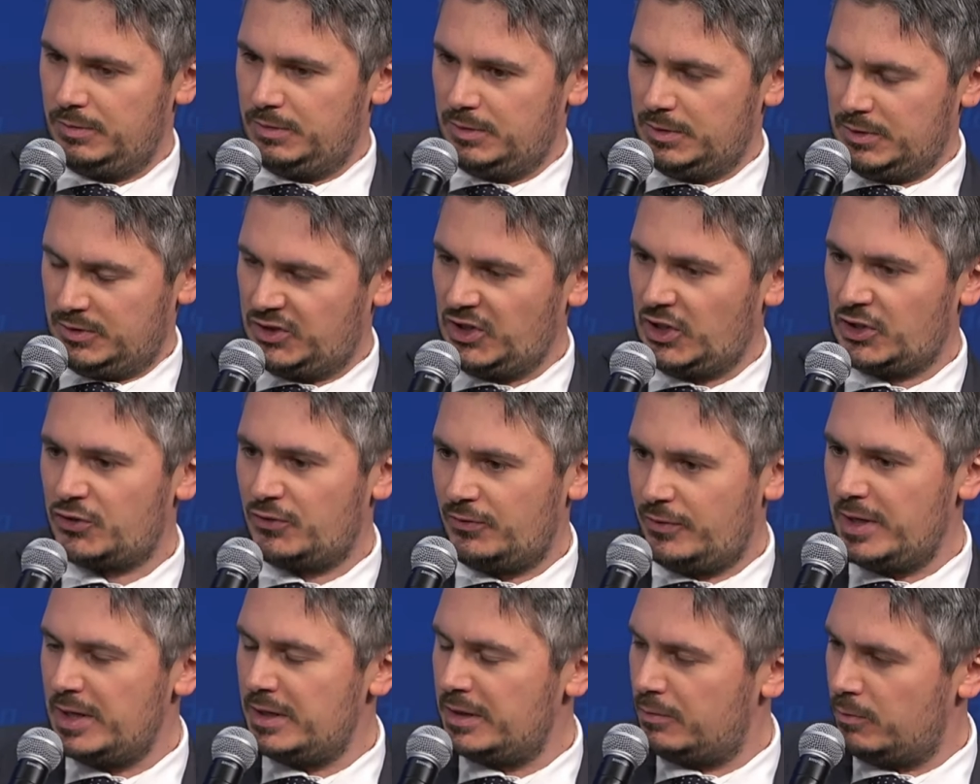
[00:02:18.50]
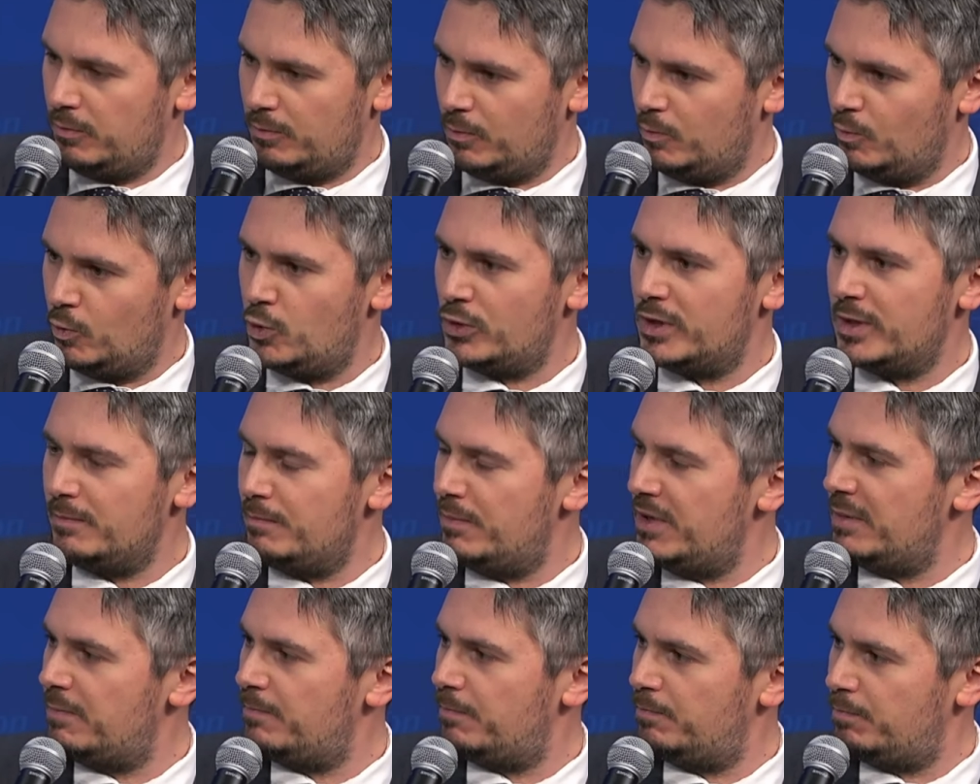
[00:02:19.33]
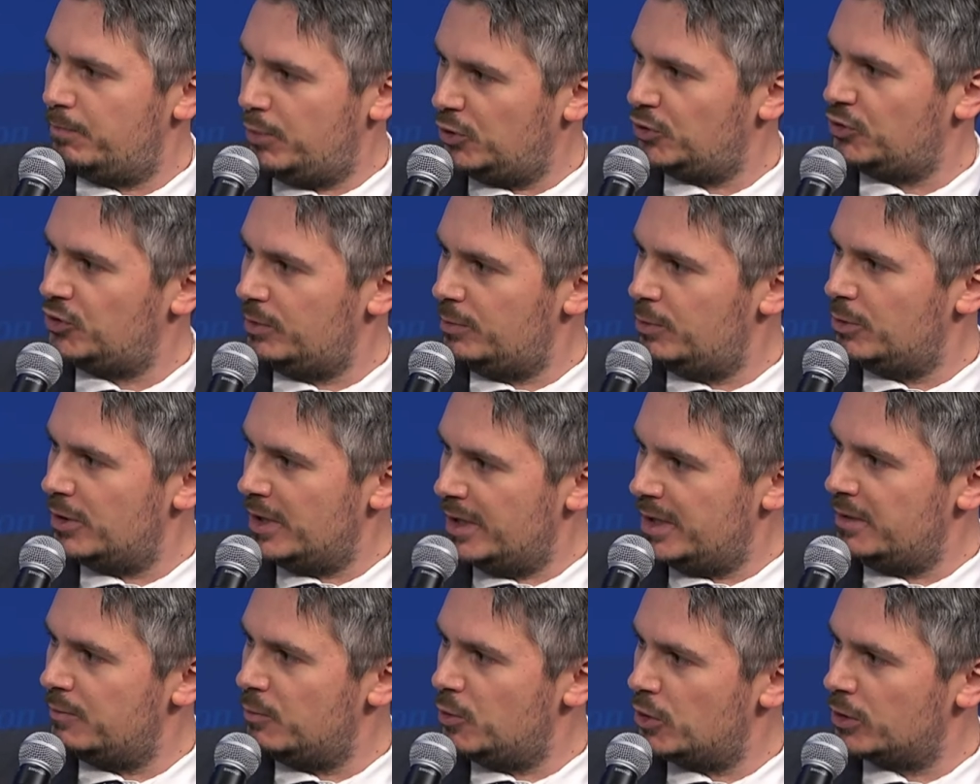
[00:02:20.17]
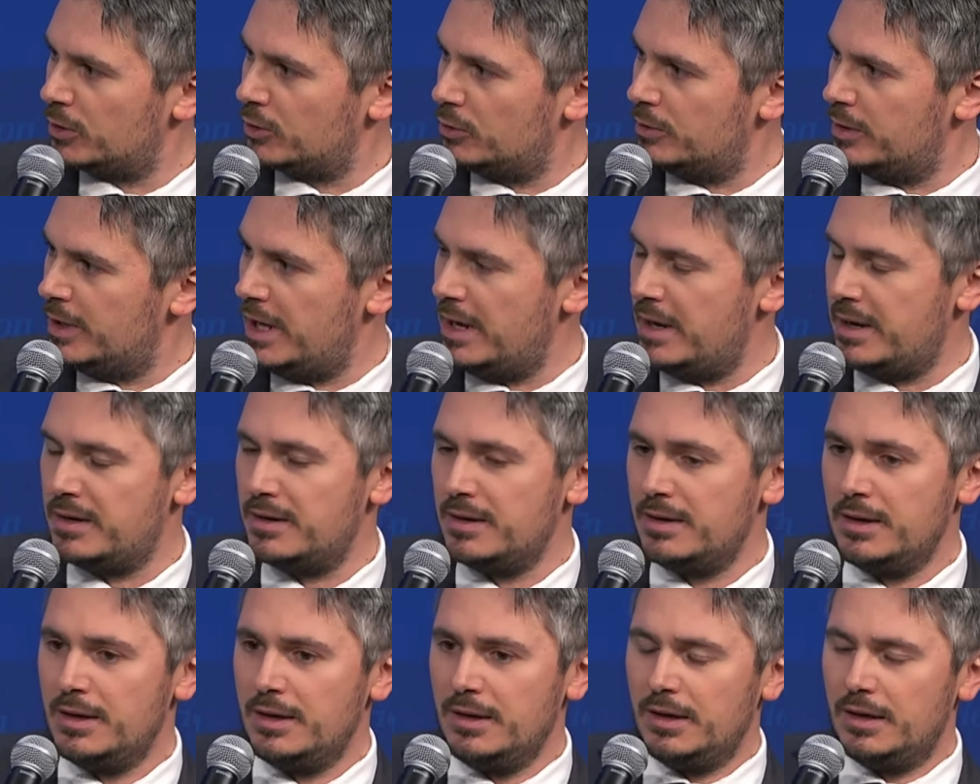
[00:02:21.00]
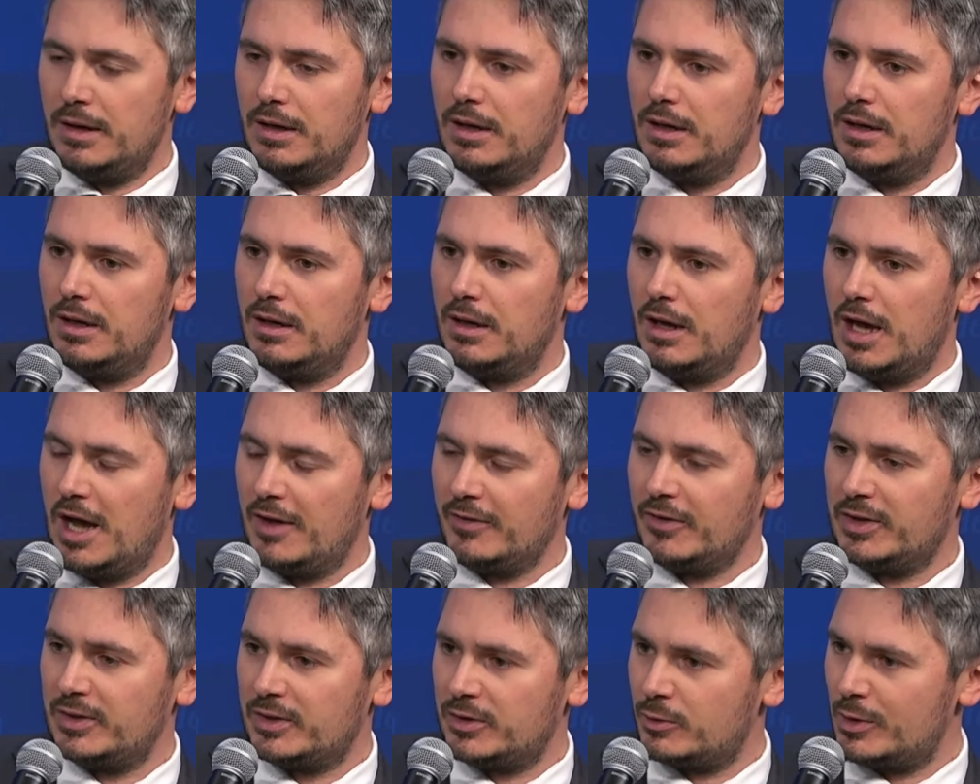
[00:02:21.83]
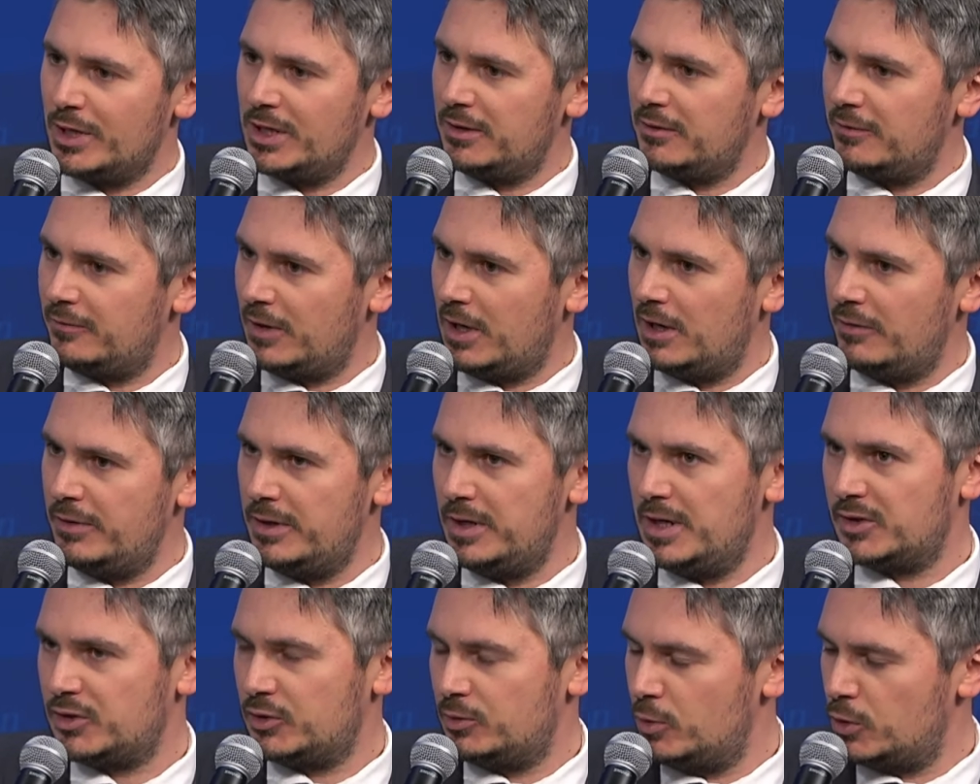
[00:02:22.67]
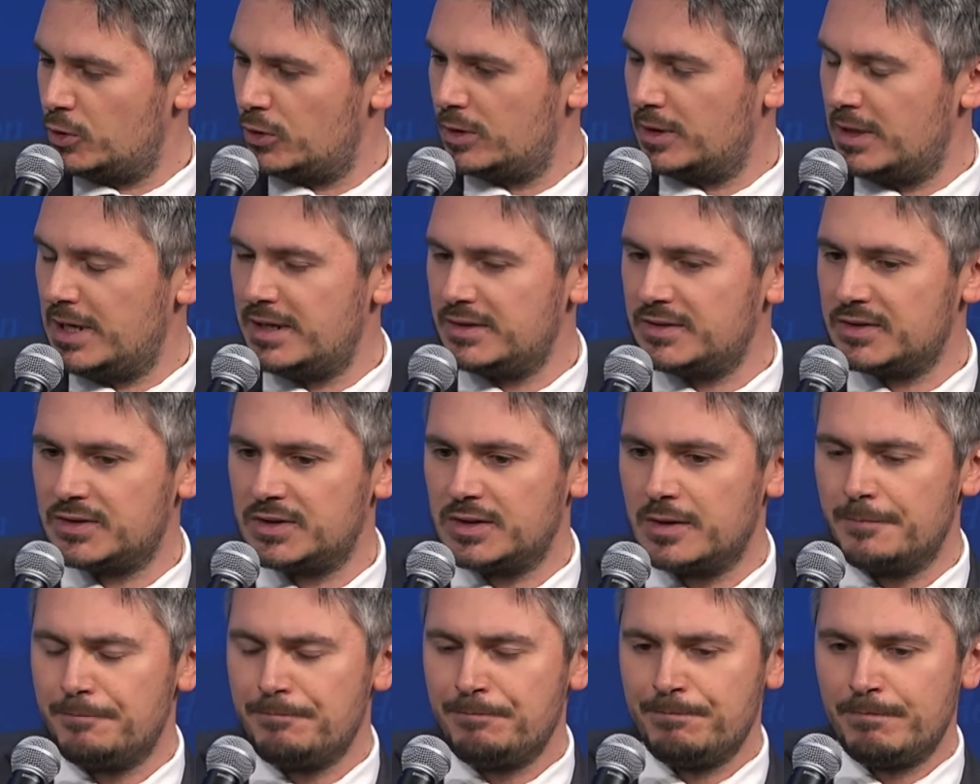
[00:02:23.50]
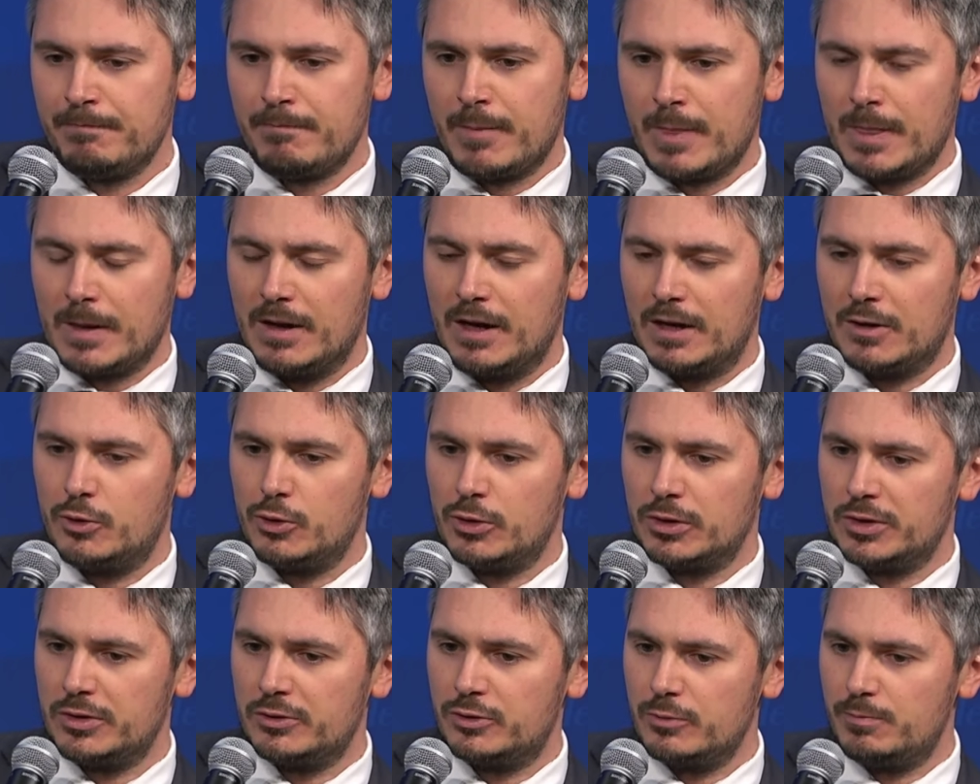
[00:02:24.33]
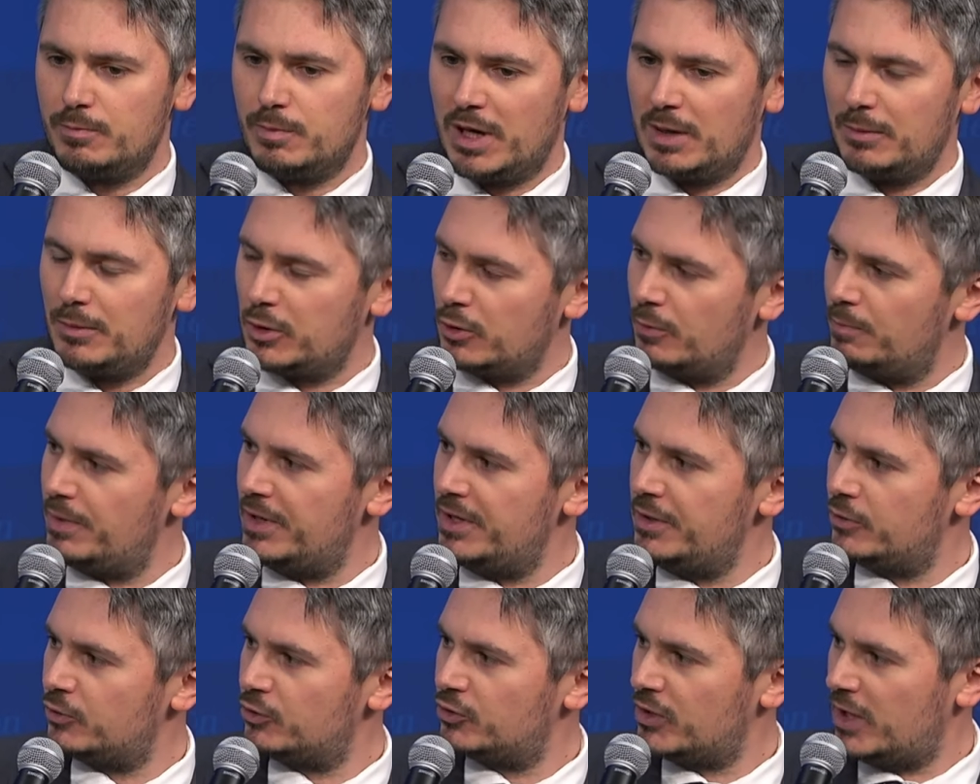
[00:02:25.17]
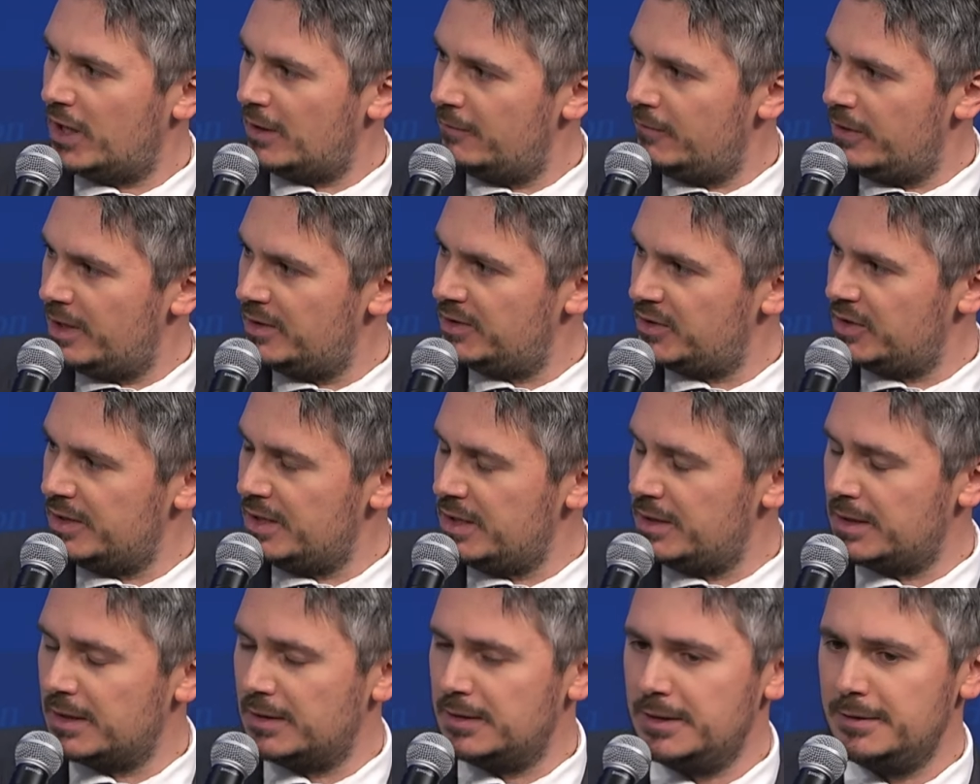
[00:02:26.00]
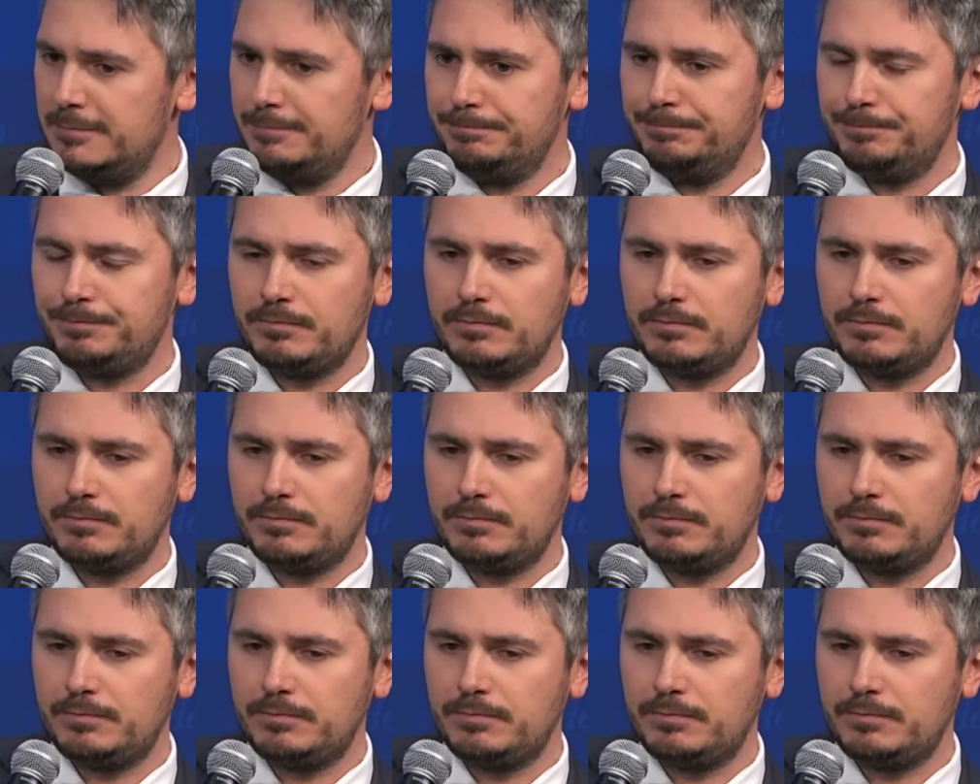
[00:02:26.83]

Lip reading: Such thing wouldn't be possible anymore today. After 25 years, more or less, according to public opinion surveys in Italy,